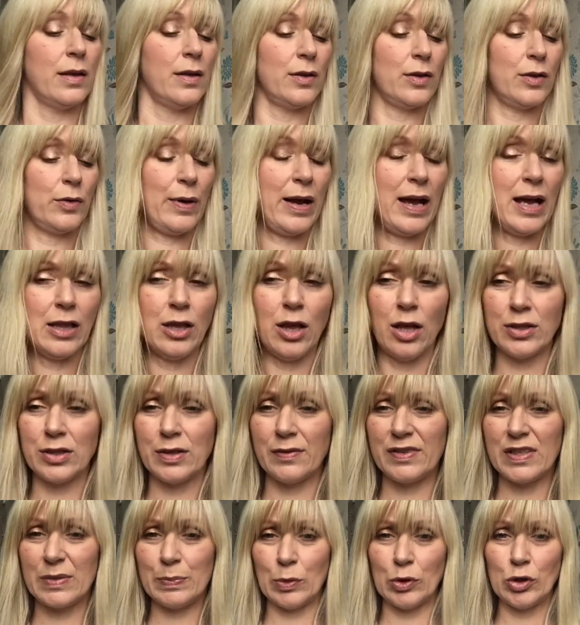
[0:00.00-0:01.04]
Quite a lot of
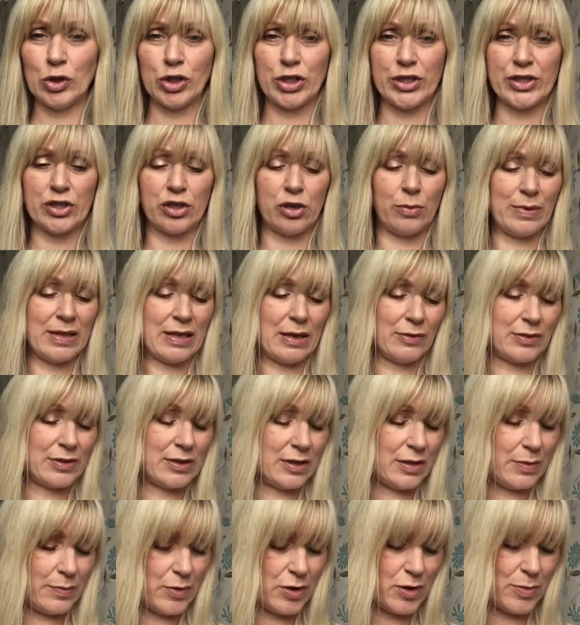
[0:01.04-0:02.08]
sponges coming out at
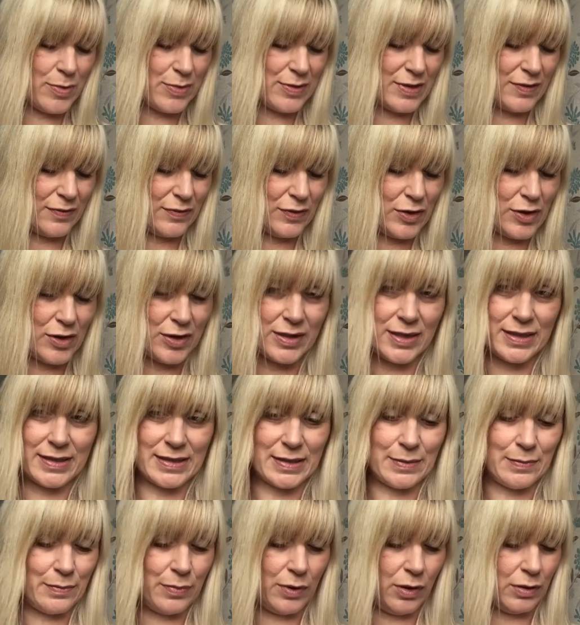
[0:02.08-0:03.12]
the moment, I've noticed,
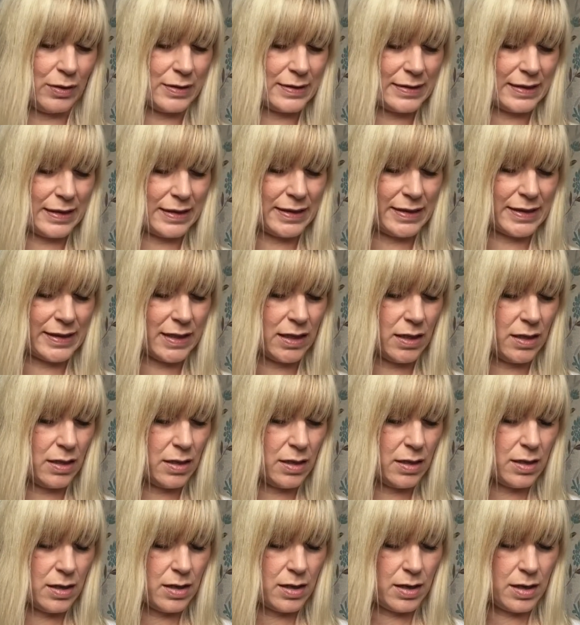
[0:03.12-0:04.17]
in boxes.
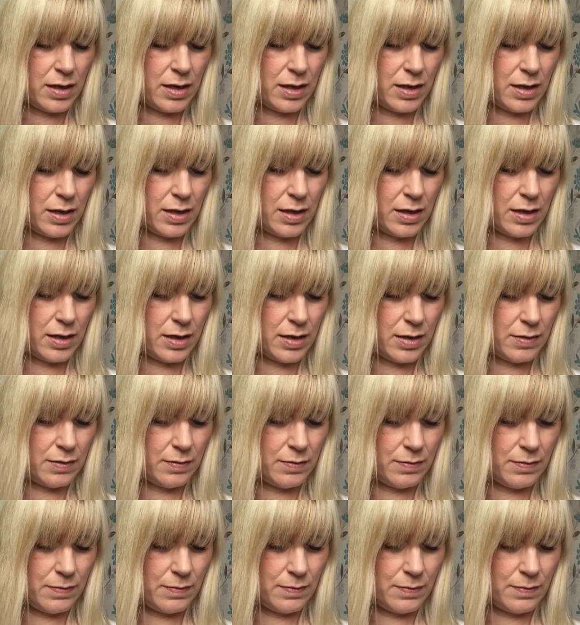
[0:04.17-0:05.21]
Next